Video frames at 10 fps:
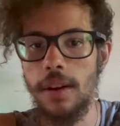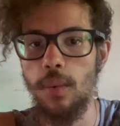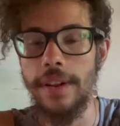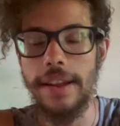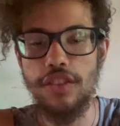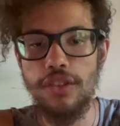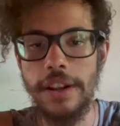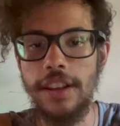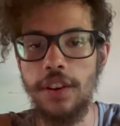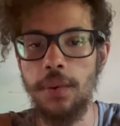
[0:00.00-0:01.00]
where they trick
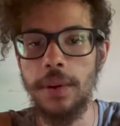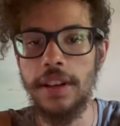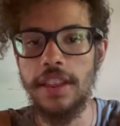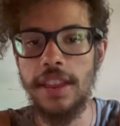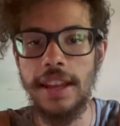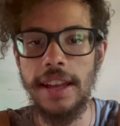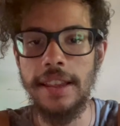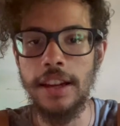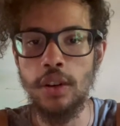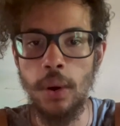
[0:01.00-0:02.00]
you into thinking
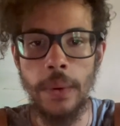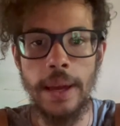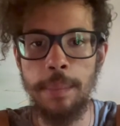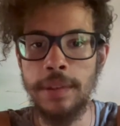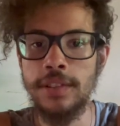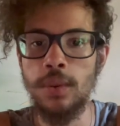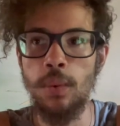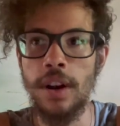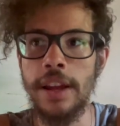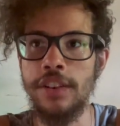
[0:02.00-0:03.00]
that growing up is to
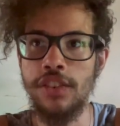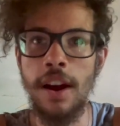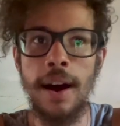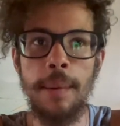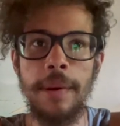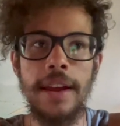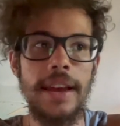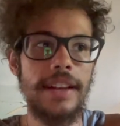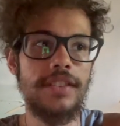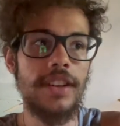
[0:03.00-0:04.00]
work a job,
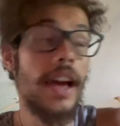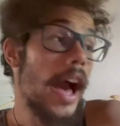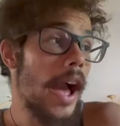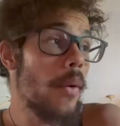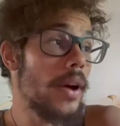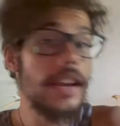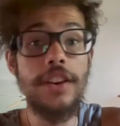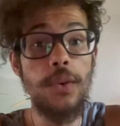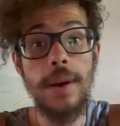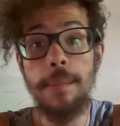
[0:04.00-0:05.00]
is to, I want to
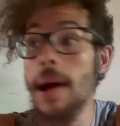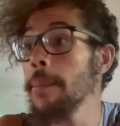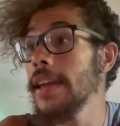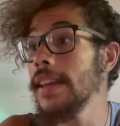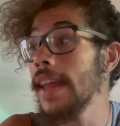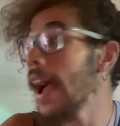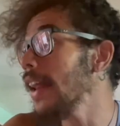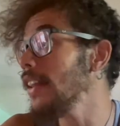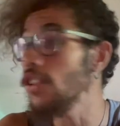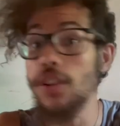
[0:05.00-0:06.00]
do what mommy and
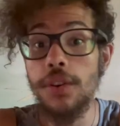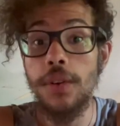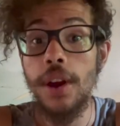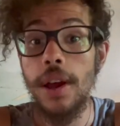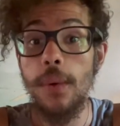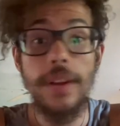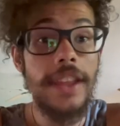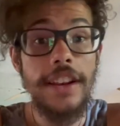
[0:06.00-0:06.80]
daddy do when they